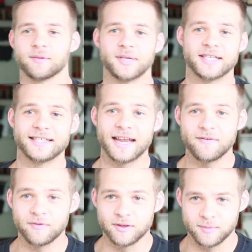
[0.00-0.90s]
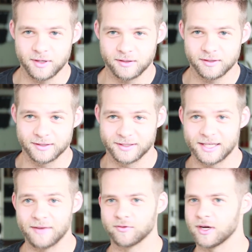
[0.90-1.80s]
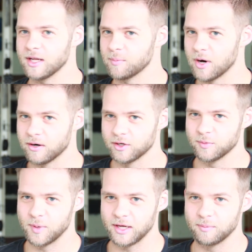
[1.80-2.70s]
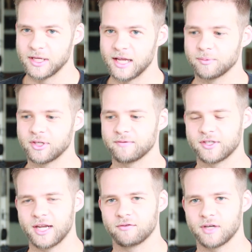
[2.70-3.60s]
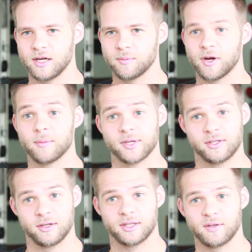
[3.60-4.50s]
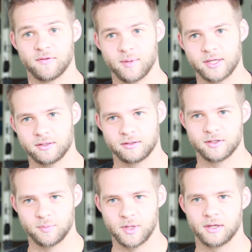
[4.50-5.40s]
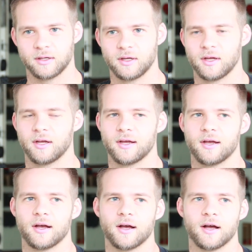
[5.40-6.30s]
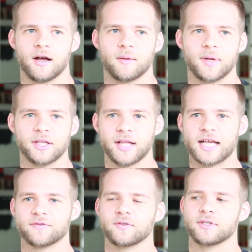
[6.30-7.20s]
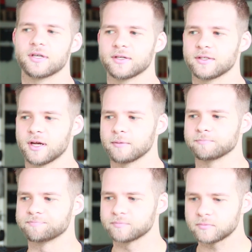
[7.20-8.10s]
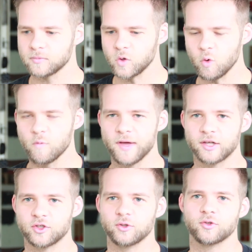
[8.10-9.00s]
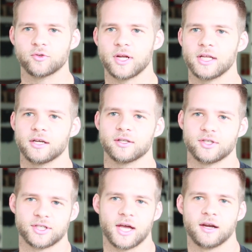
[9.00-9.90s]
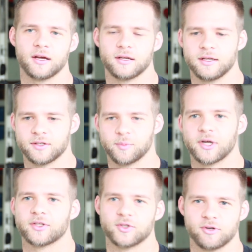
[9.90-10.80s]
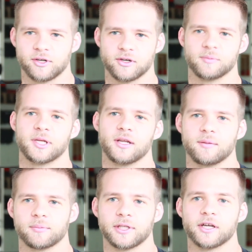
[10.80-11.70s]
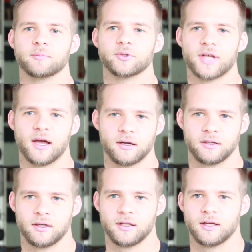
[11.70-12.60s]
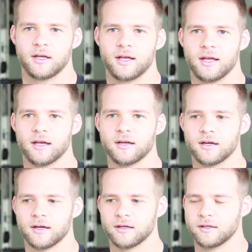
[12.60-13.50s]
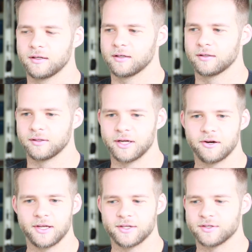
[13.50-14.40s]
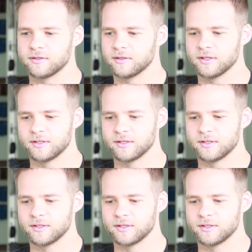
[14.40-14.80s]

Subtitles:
going to be safe with me because a safe training partner is big. Being able to have a safe training partner but still get the information is big. In the last few years, we had a student training here that just got his apprentice instructor under me named Larry Mouton. And Larry he's